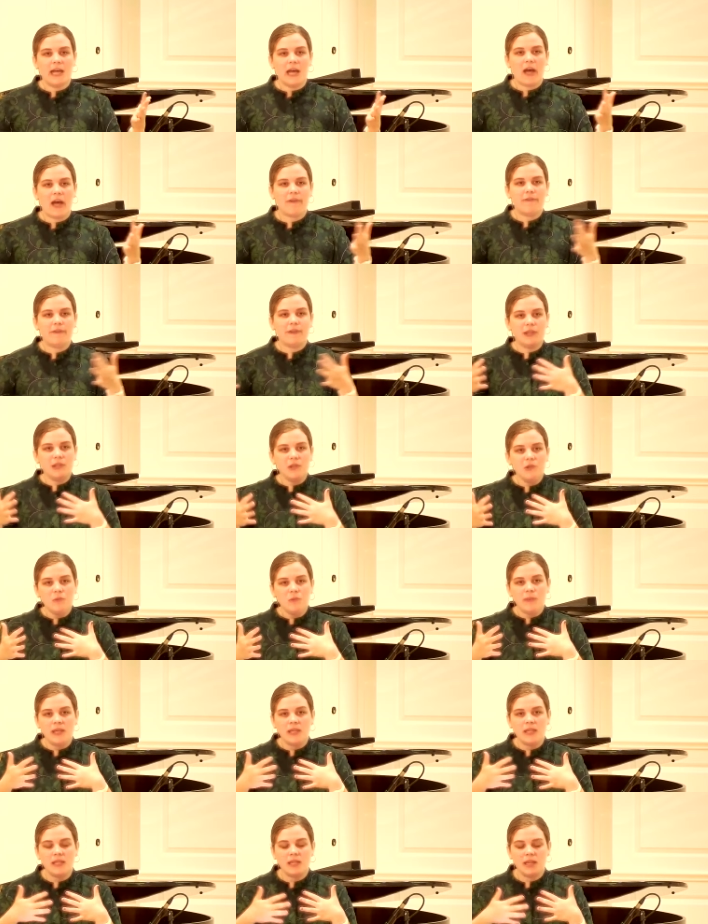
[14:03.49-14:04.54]
of
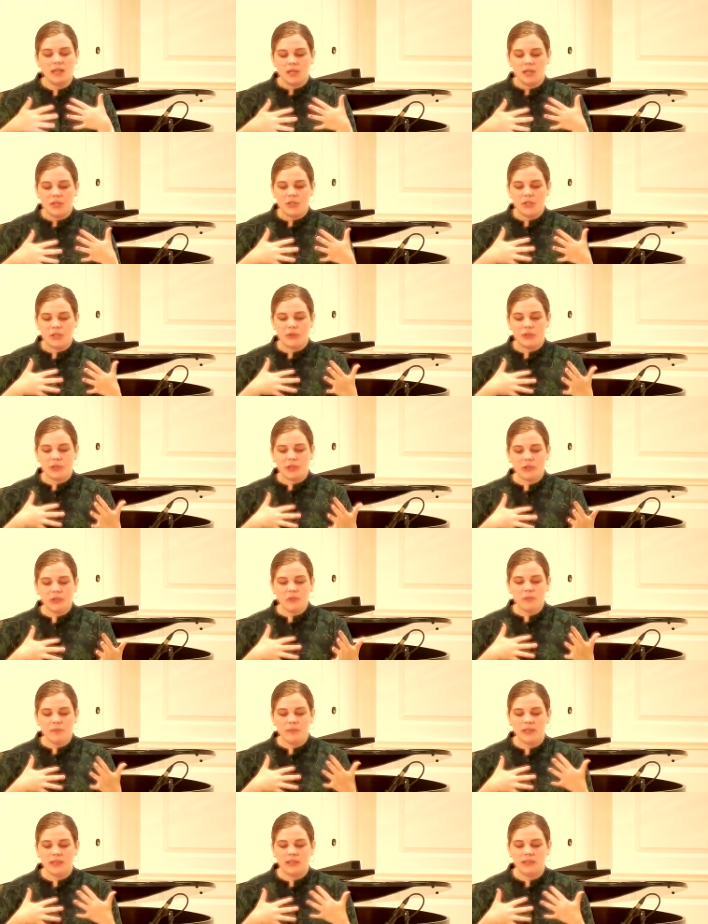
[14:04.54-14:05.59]
human to
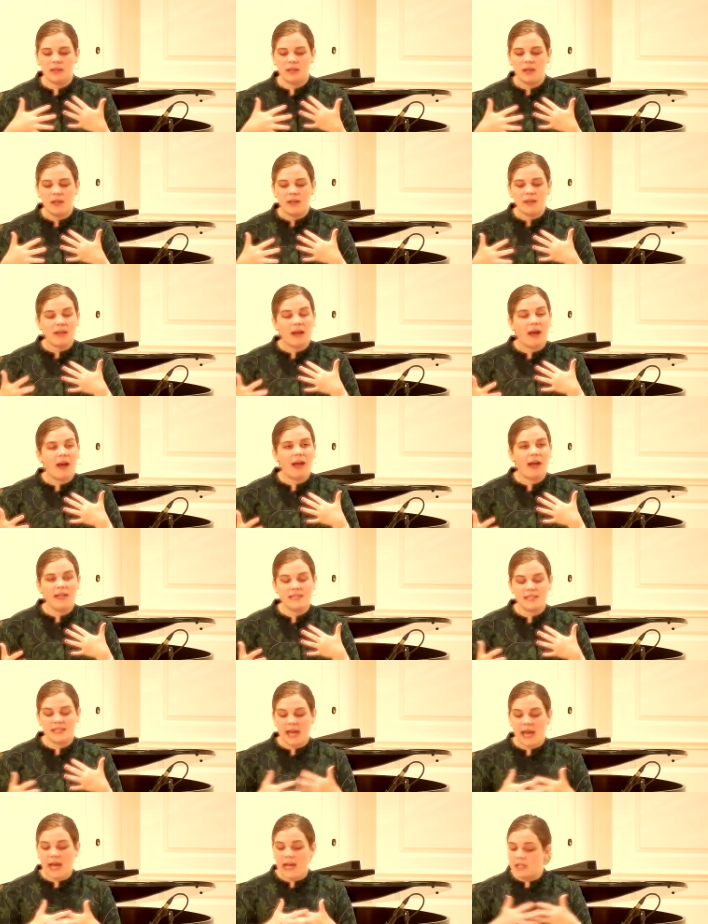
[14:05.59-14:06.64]
human
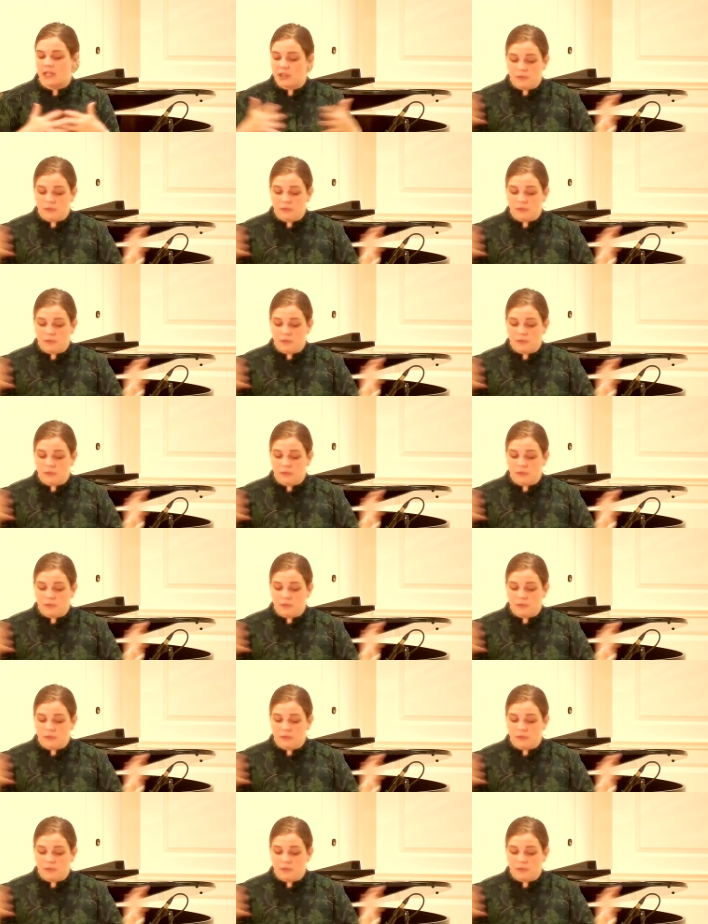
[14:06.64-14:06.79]
contact.